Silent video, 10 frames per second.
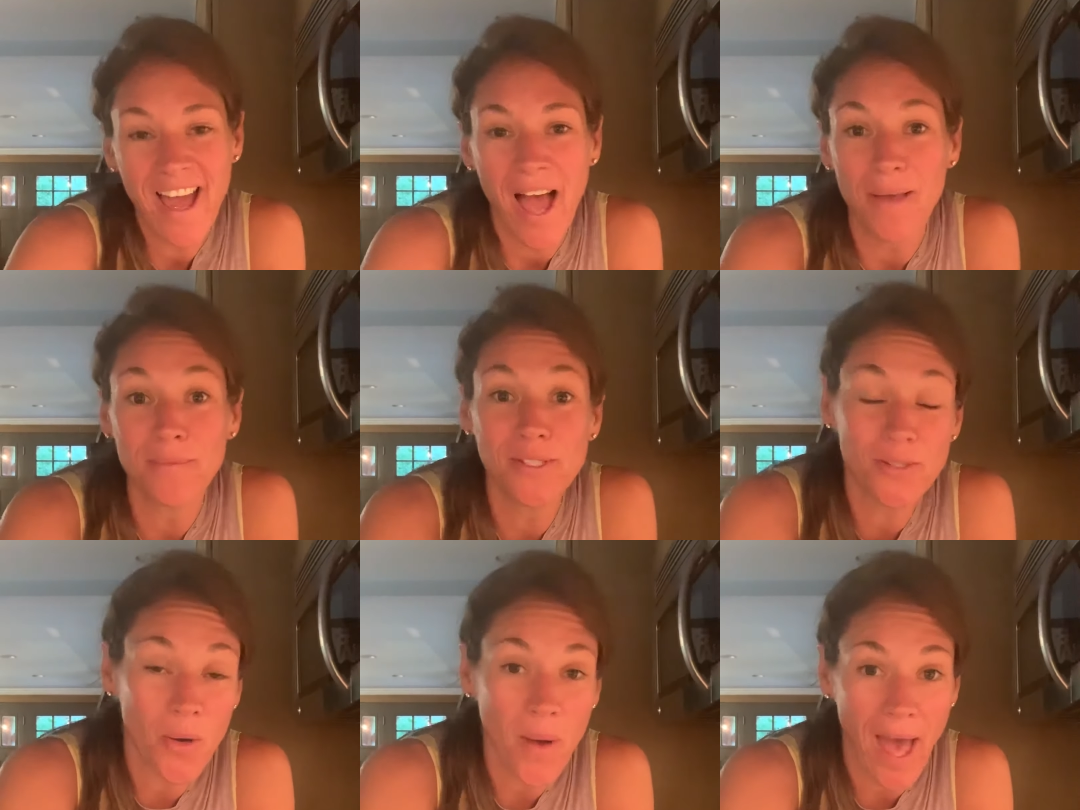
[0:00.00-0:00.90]
I'm
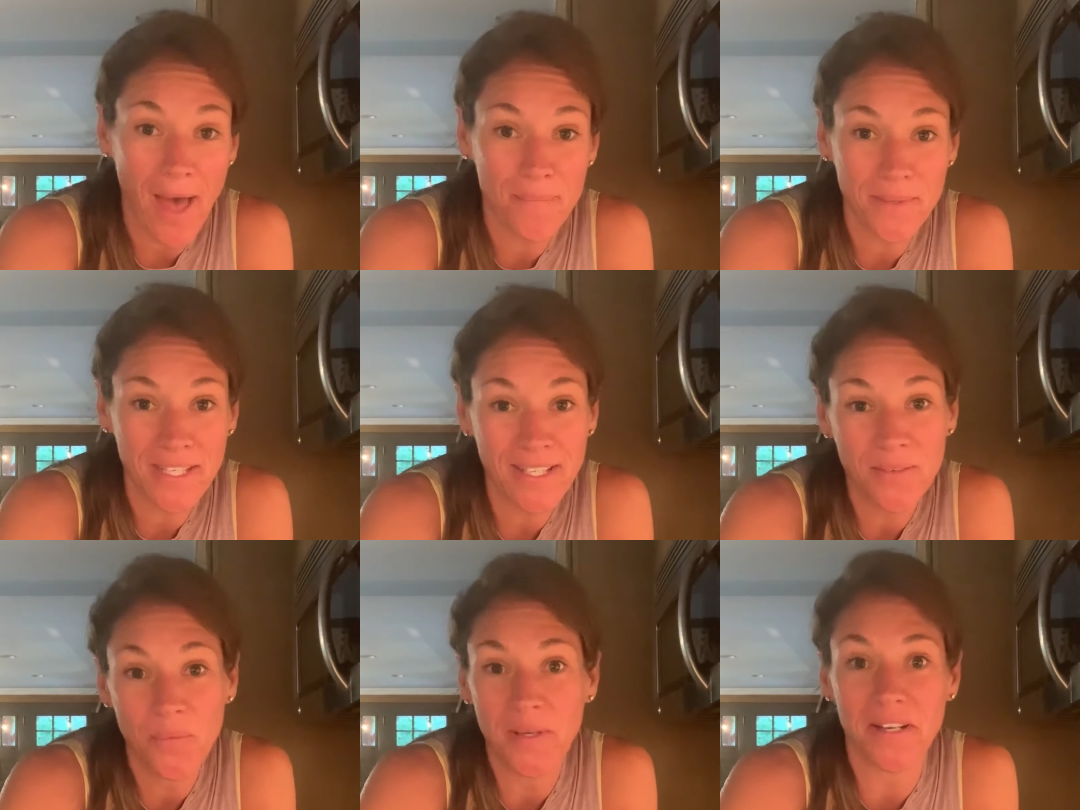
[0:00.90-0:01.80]
so happy
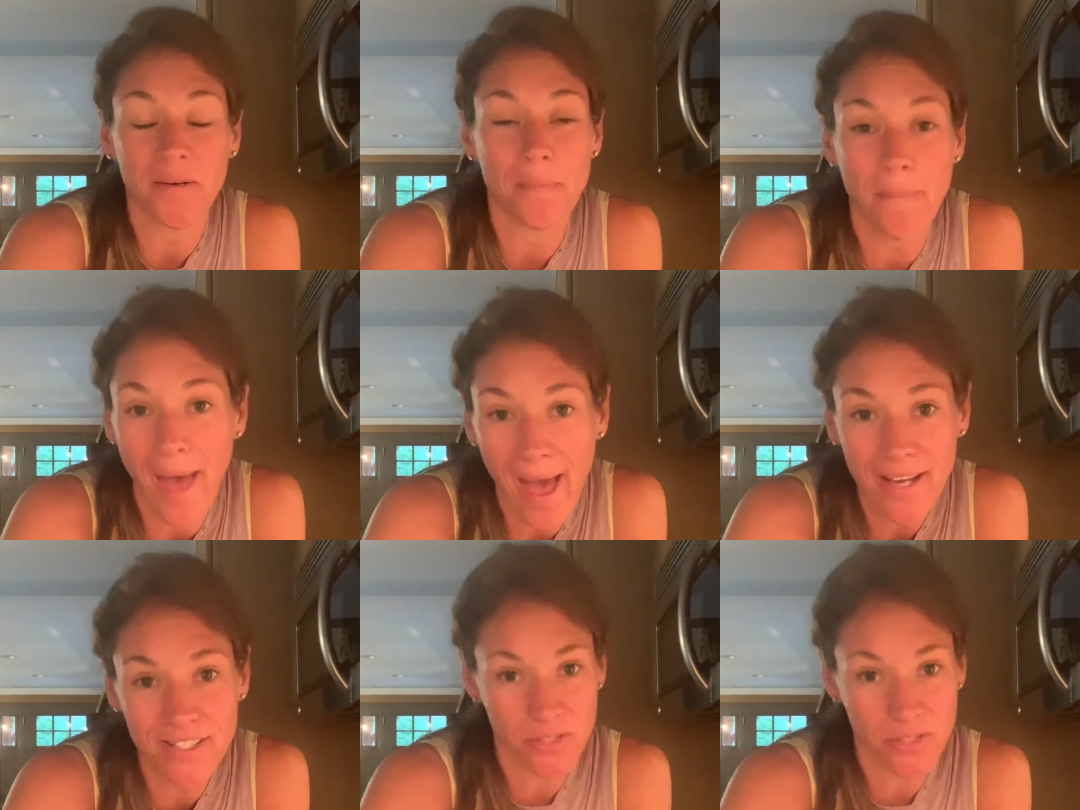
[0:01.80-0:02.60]
we are back